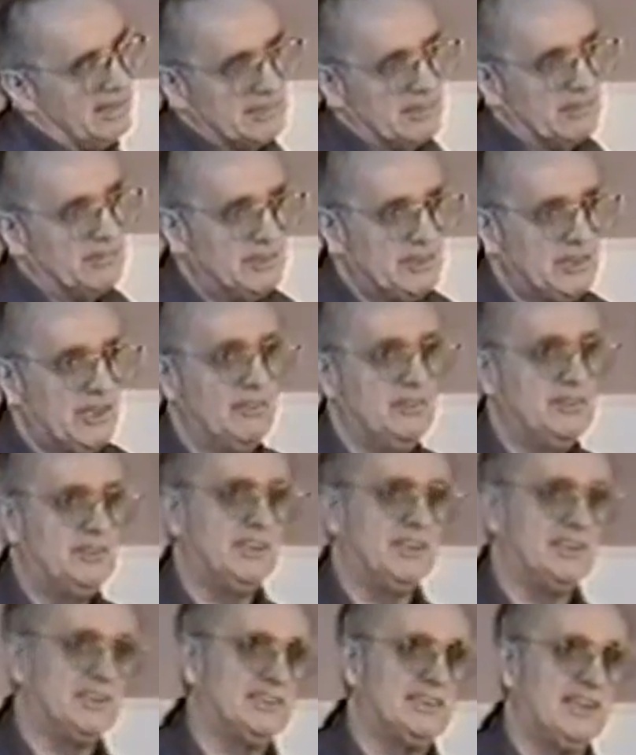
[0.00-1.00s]
So it shows
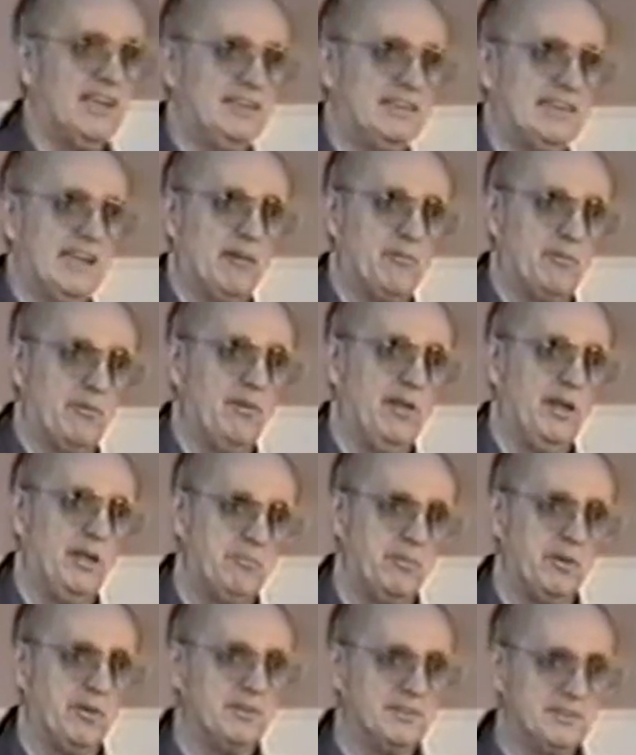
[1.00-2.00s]
you the state that we're
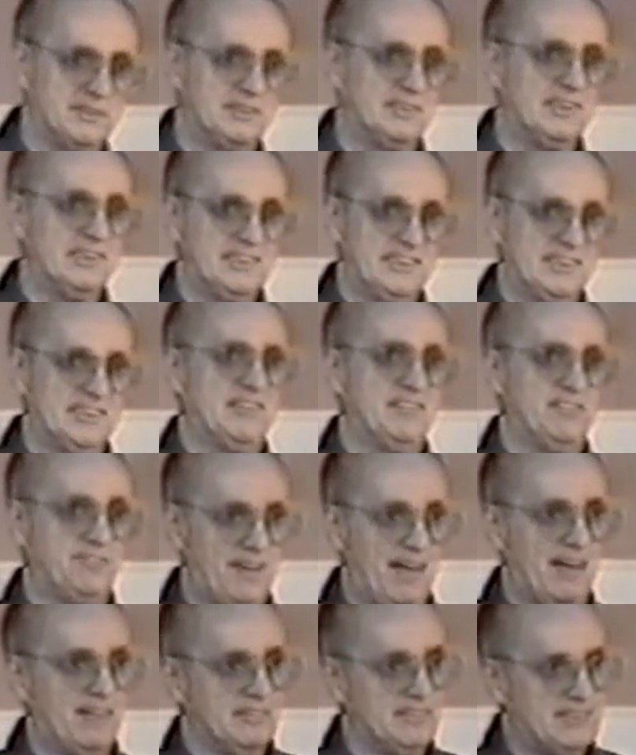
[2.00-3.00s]
in, because this is the
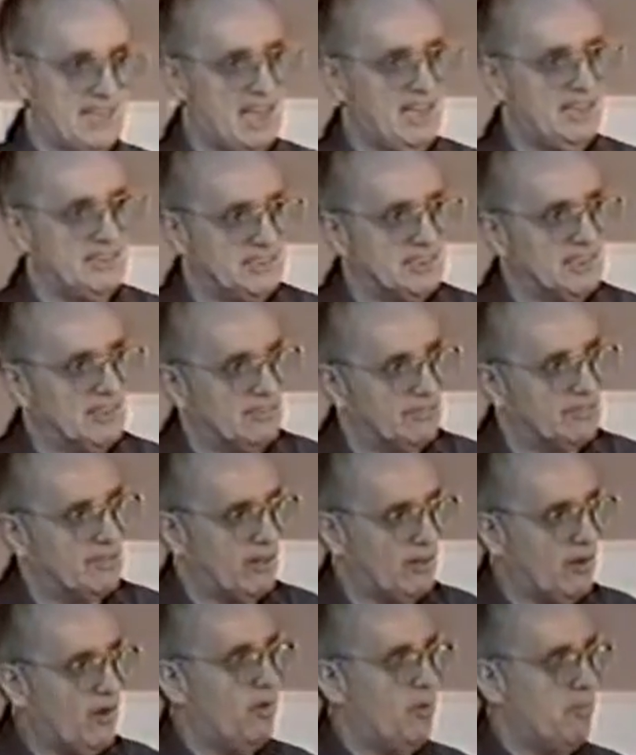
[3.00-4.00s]
foundation of
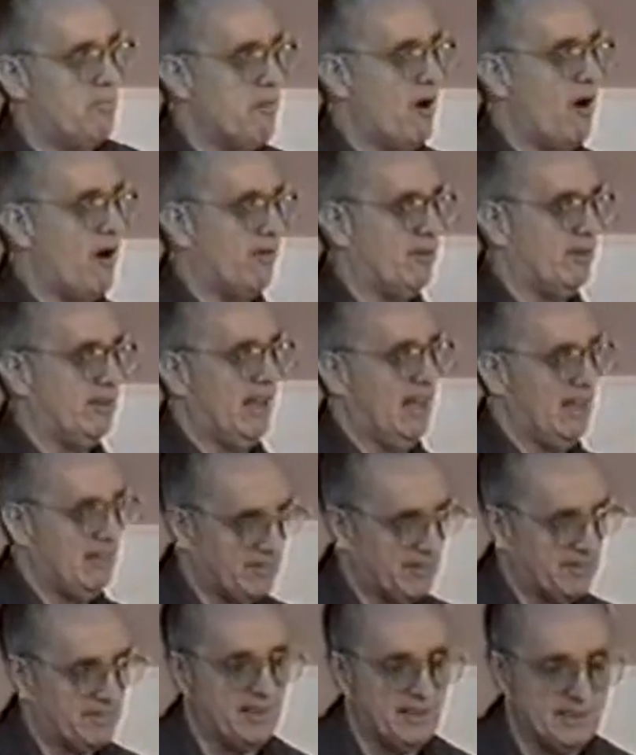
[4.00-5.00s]
our whole moral
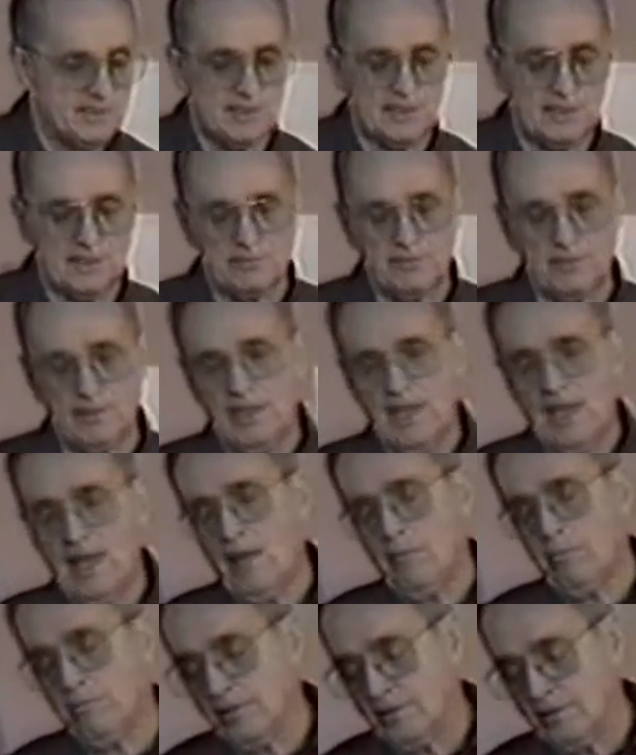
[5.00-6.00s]
life, that these things really
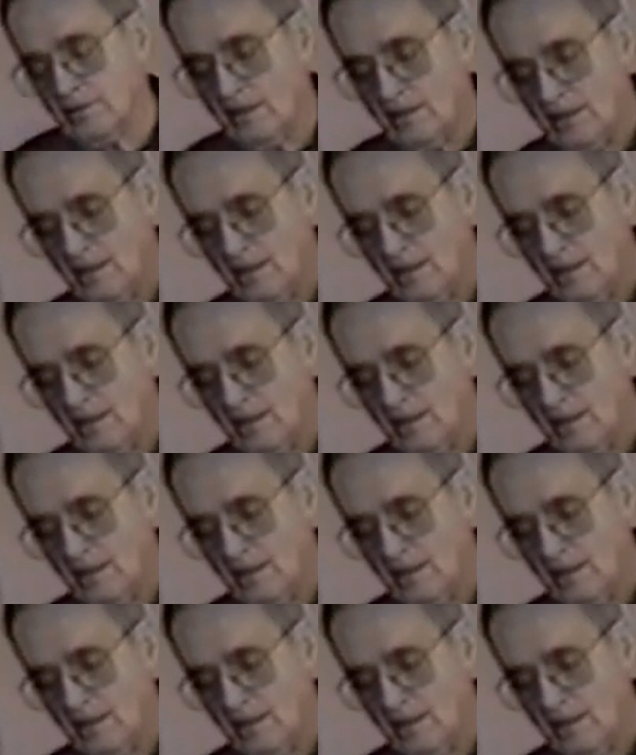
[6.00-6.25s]
happened.